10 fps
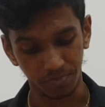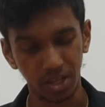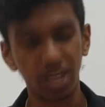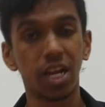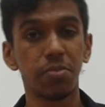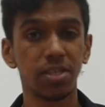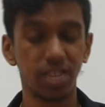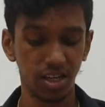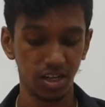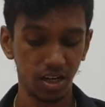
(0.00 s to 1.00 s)
It can be
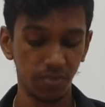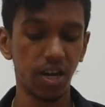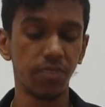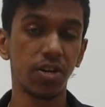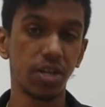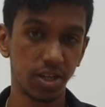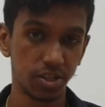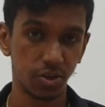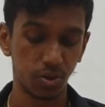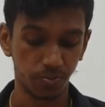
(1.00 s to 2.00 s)
said nearly 500
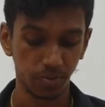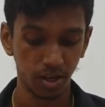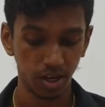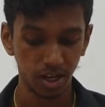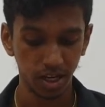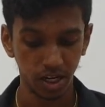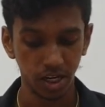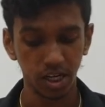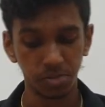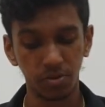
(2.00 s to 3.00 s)
years ago, it
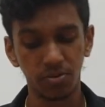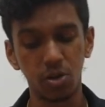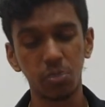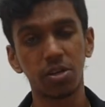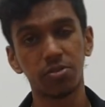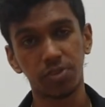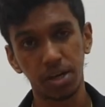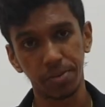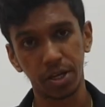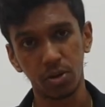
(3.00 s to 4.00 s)
has been found by Fra
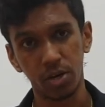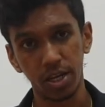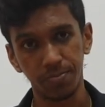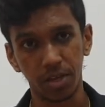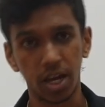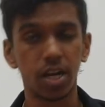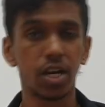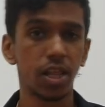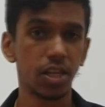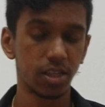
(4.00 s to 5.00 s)
Pecchioli and
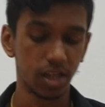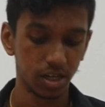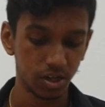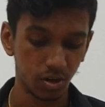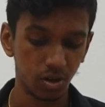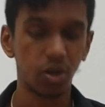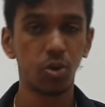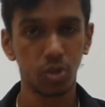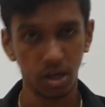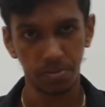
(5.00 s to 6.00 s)
another Italian called
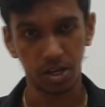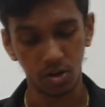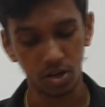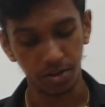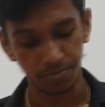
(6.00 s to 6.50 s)
Luca Pecchioli.